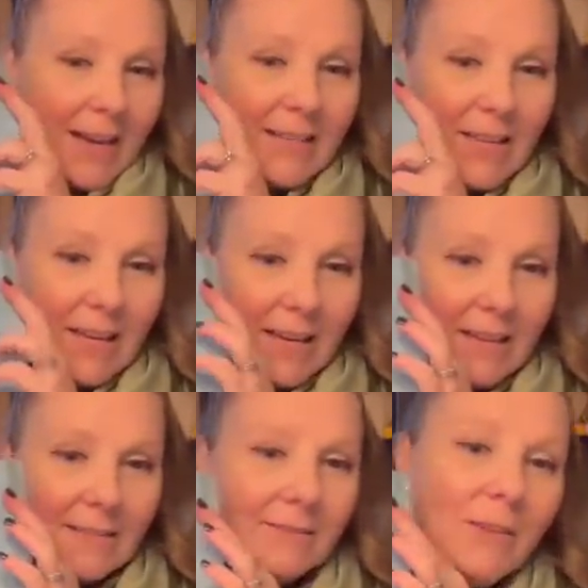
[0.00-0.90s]
think,
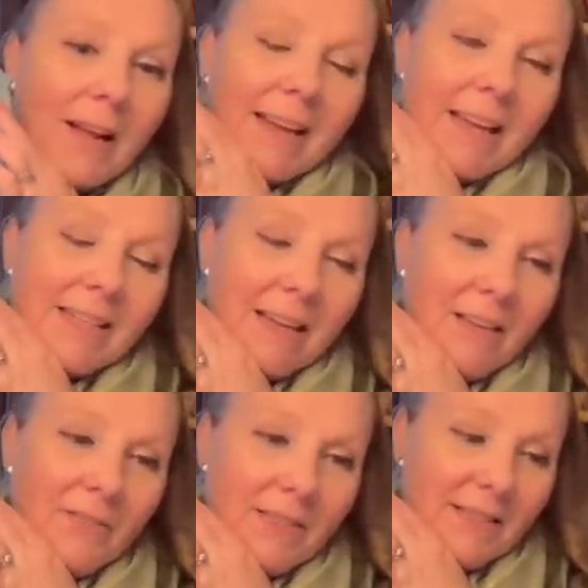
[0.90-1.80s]
well, I can't
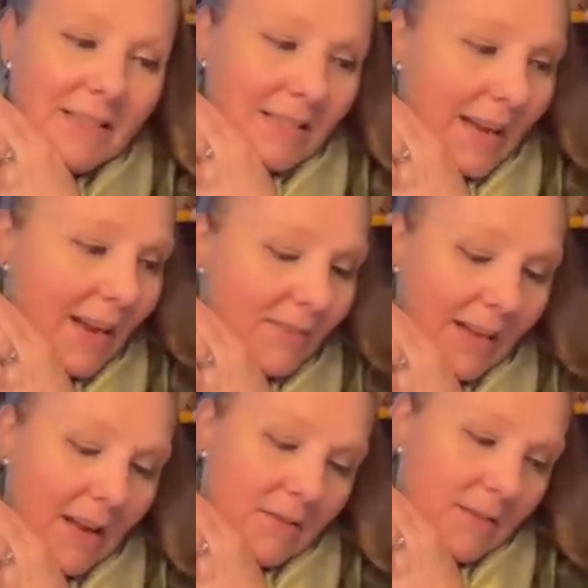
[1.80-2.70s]
tell if it's, I have to
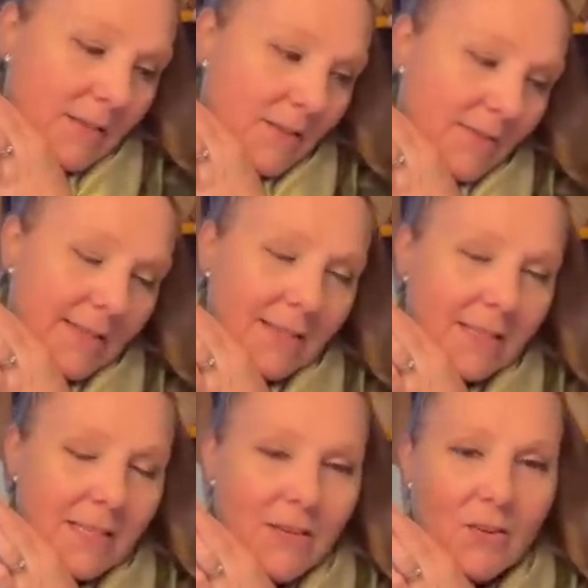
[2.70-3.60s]
count to see if it's
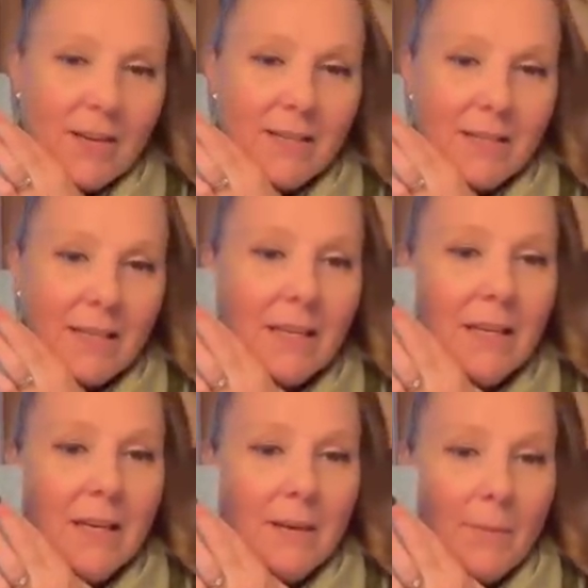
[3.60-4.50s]
16 or 18,
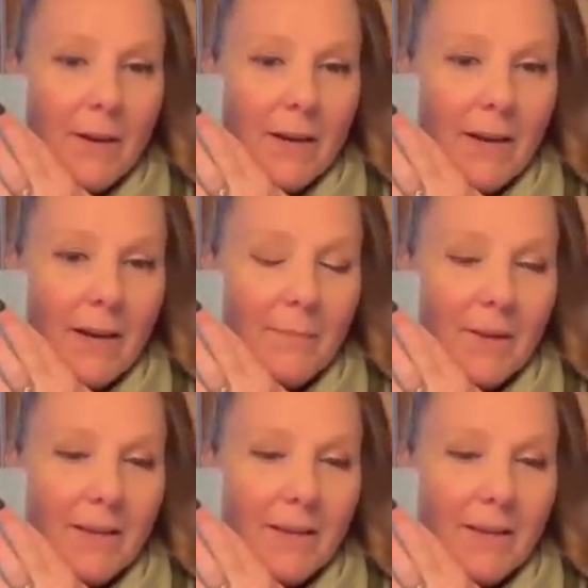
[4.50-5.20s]
but it